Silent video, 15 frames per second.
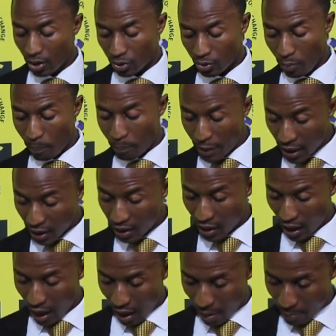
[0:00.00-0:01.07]
to big
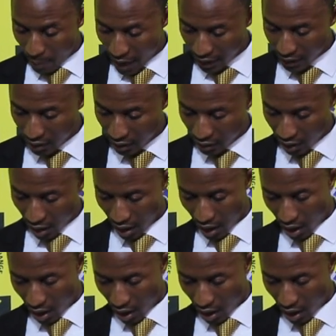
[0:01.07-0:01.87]
mining